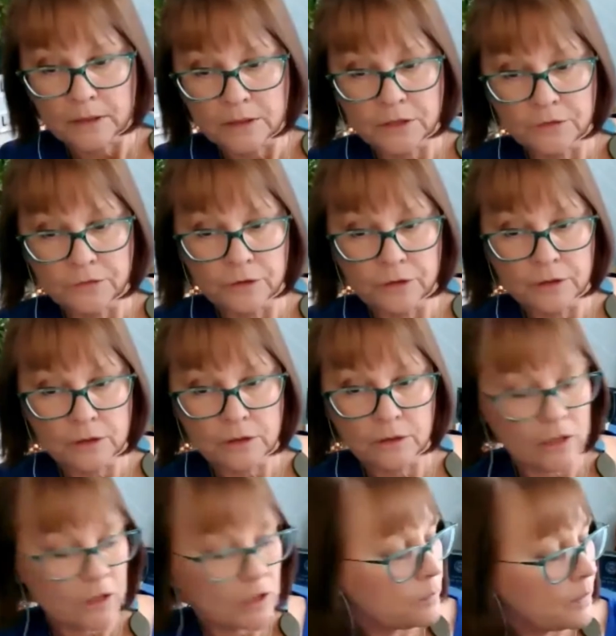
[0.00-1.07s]
different
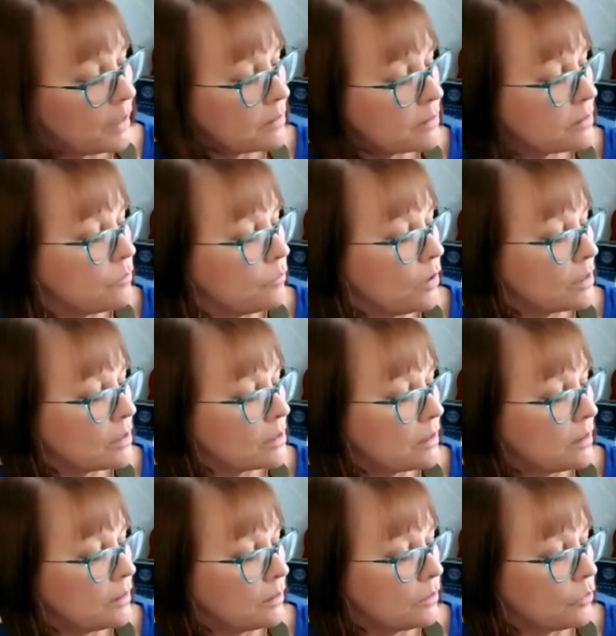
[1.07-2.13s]
like comparison ones.
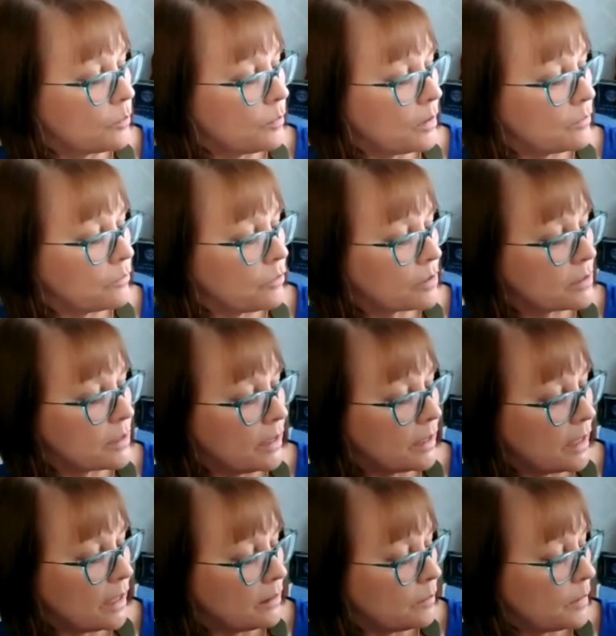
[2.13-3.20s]
So The Look by Roxette
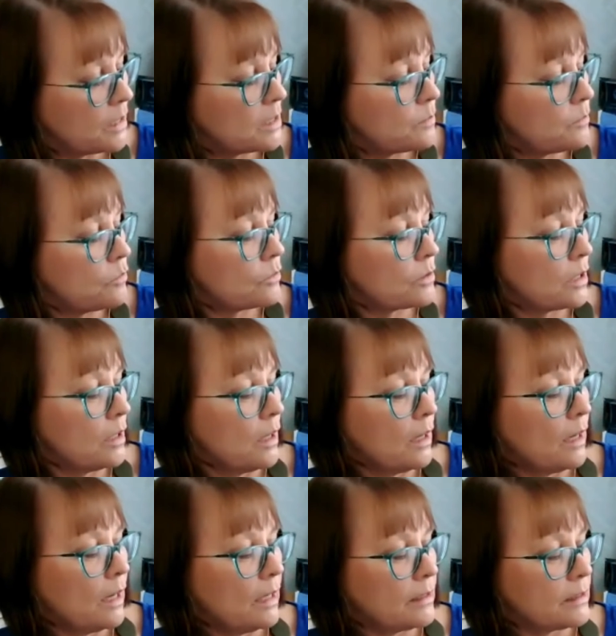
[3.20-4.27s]
and the Baseballs,
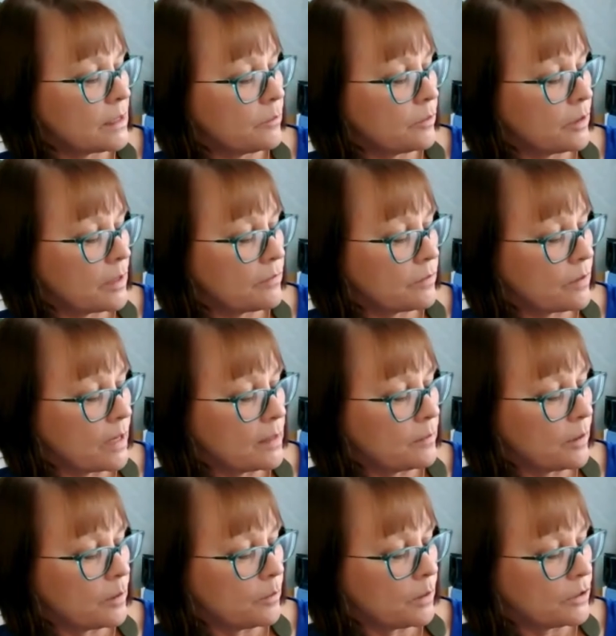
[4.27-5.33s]
and Somewhere Over the
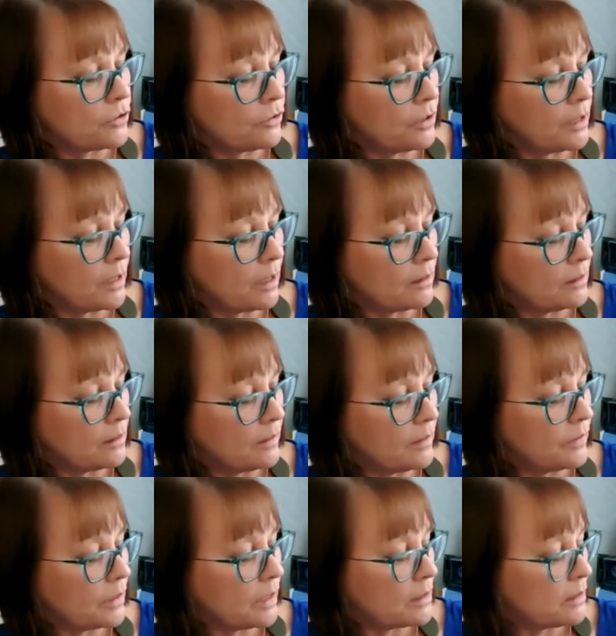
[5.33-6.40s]
Rainbow by Judy Garland and
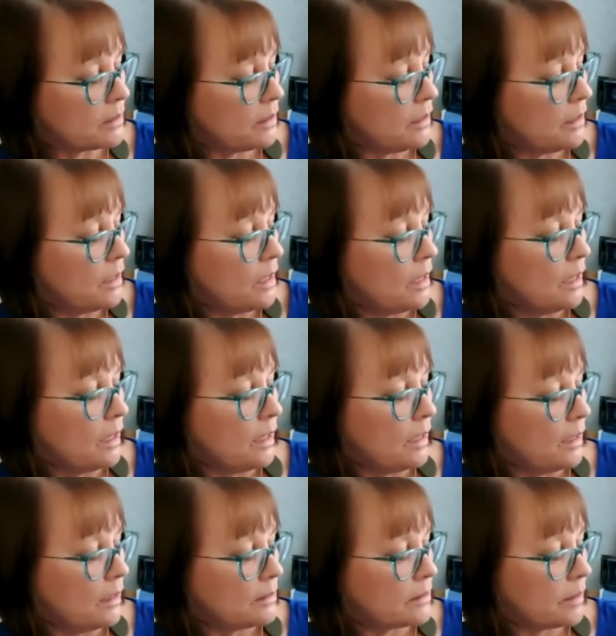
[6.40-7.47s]
Eva Cassidy,
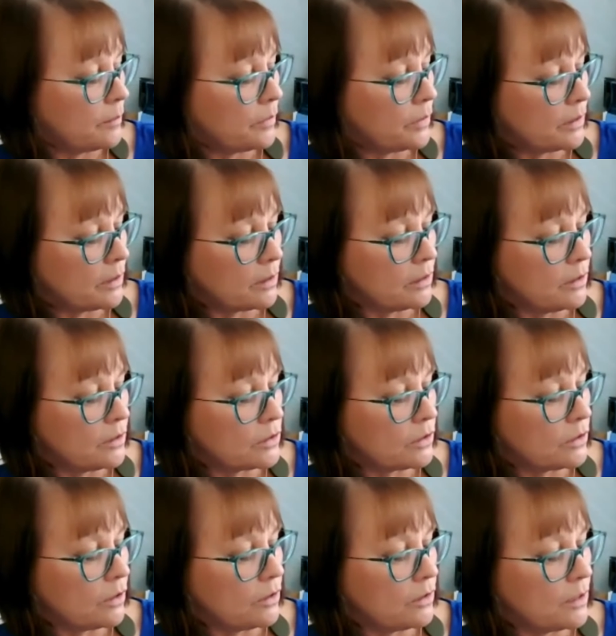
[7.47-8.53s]
and somebody that I used to
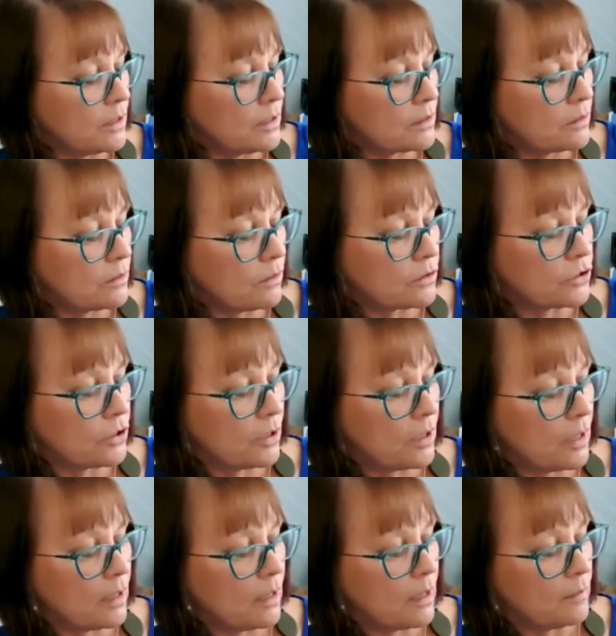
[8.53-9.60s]
know, there's Gotcha,
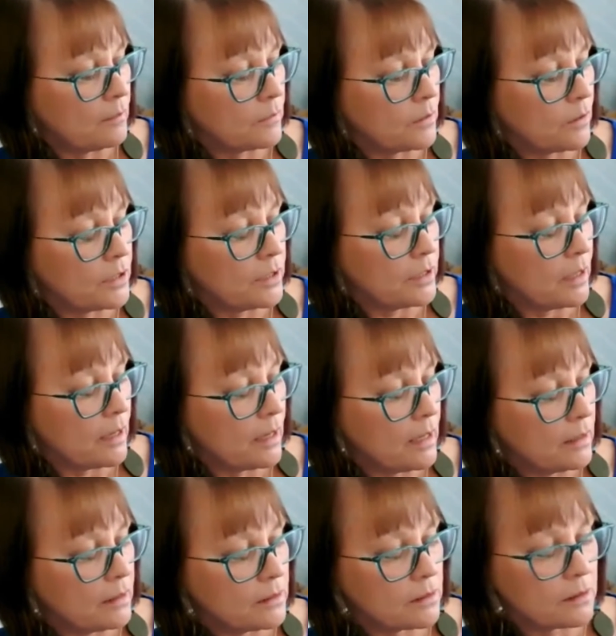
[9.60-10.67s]
Gautier
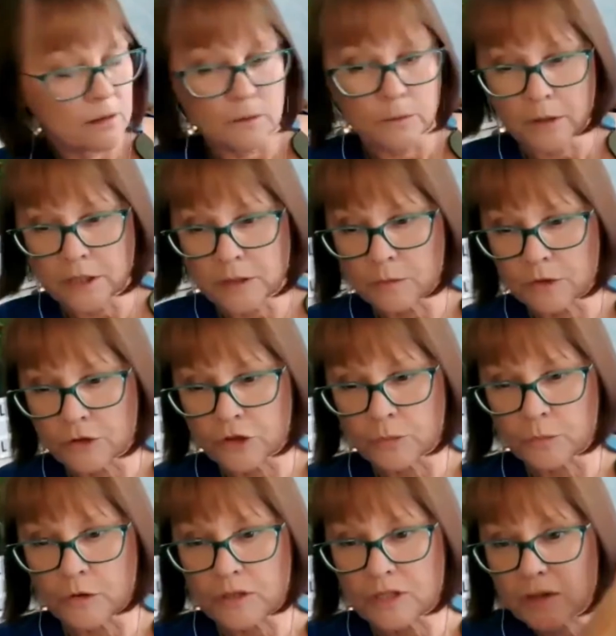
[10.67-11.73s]
and Postmodern
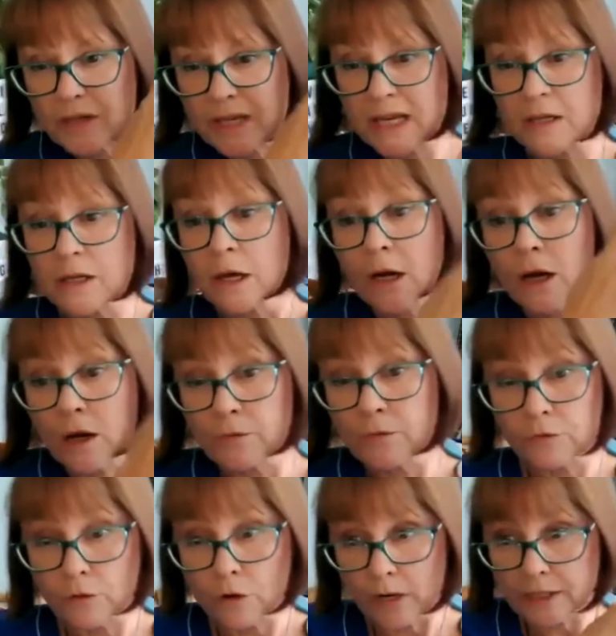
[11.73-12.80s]
Jukebox. So again, a
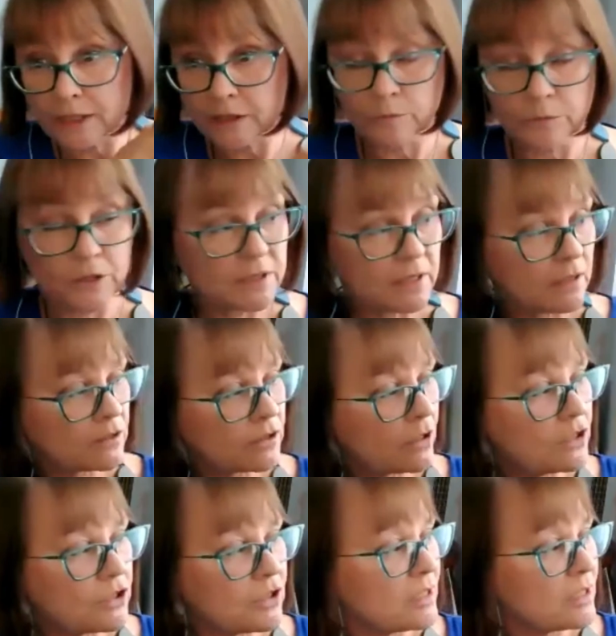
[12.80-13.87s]
variety of music. I
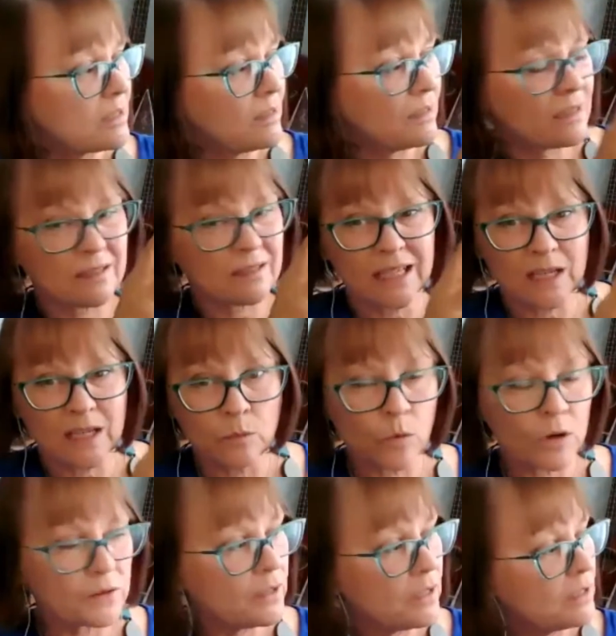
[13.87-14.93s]
don't just stick in
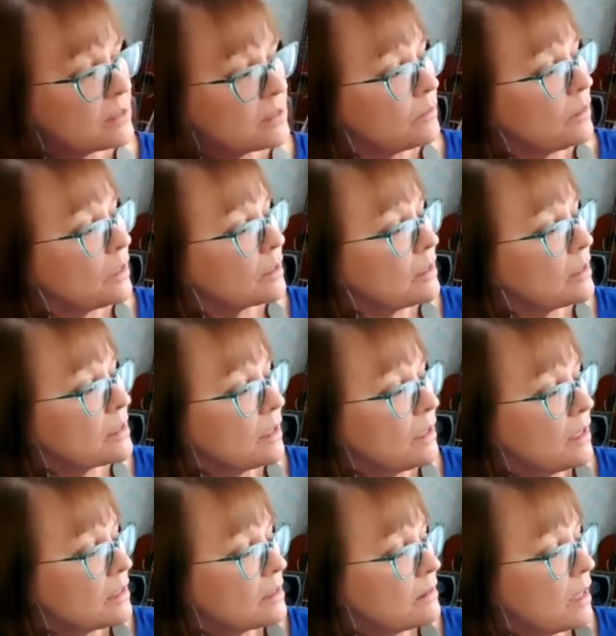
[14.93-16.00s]
one thing. So like there's
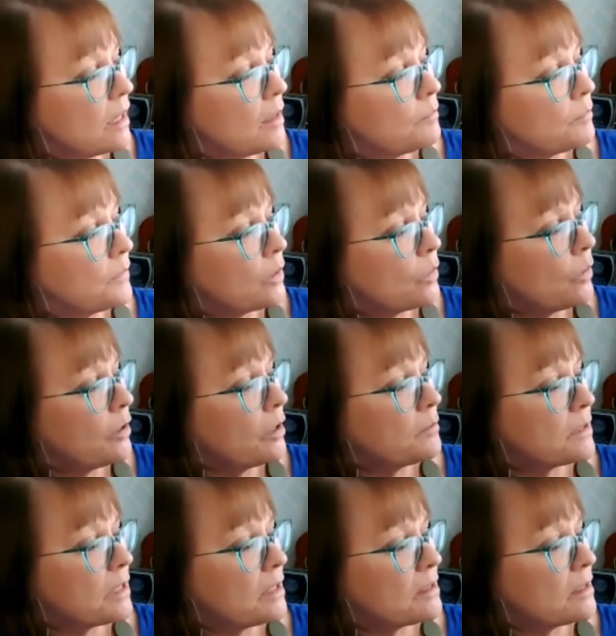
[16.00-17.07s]

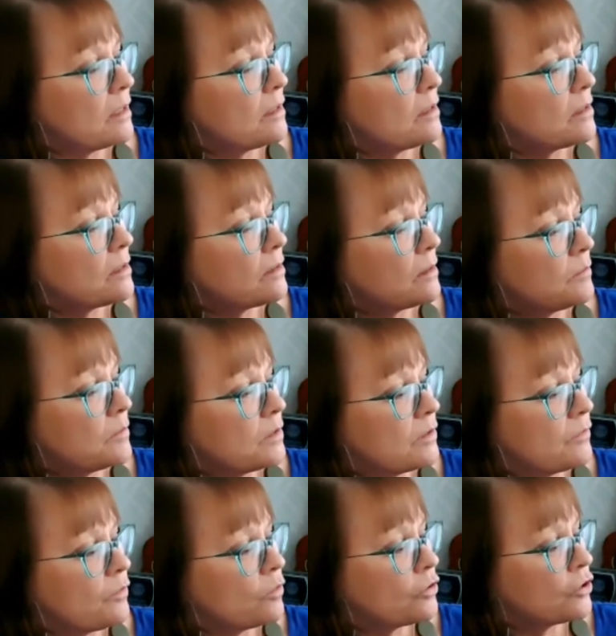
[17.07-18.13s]
Aquarium, Saint-Saëns, some
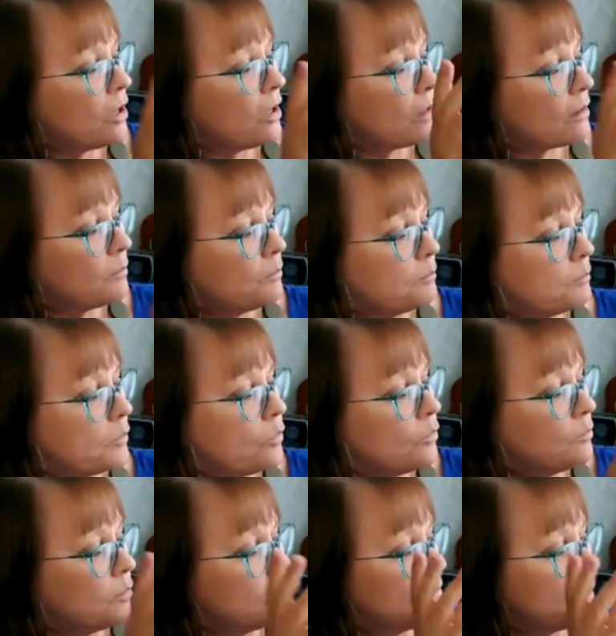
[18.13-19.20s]
Dvorak,
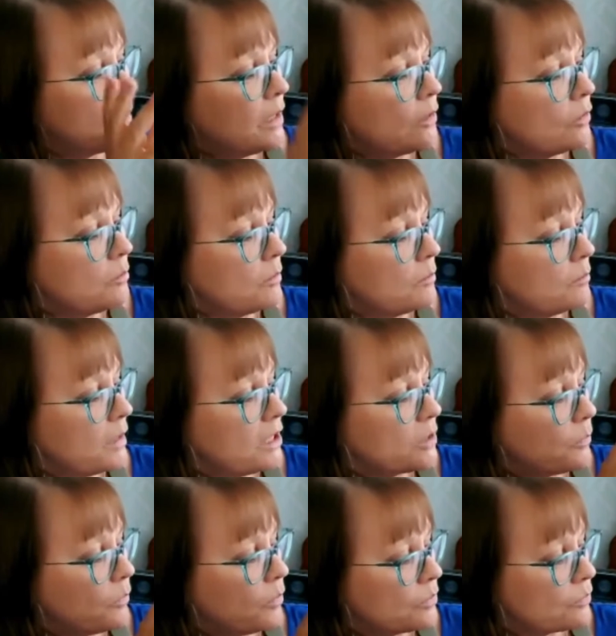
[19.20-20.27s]
Goodman, Benny Goodman,
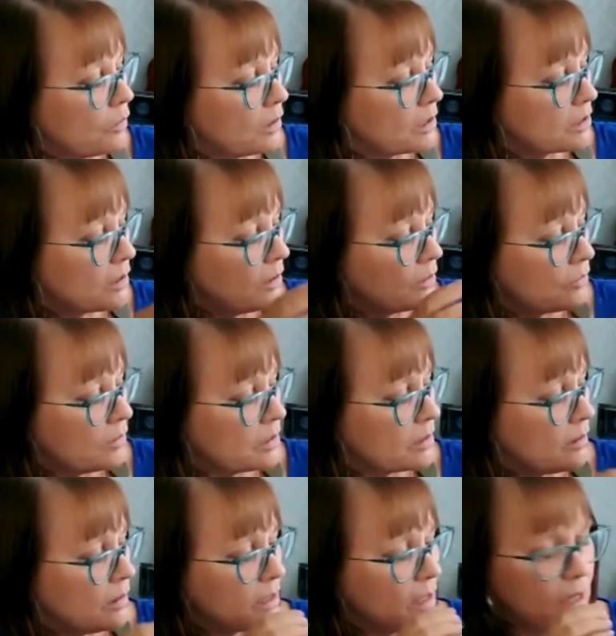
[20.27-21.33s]
Beach Boys, Rolling Stone, Chris
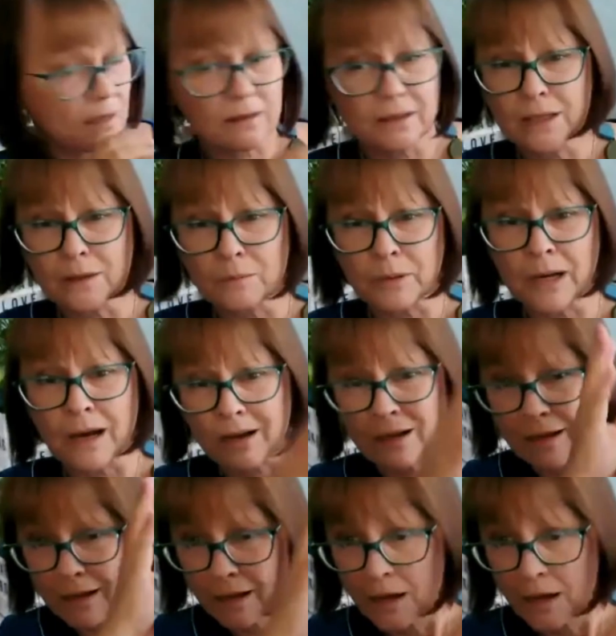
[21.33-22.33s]
Isaak, Linkin Park.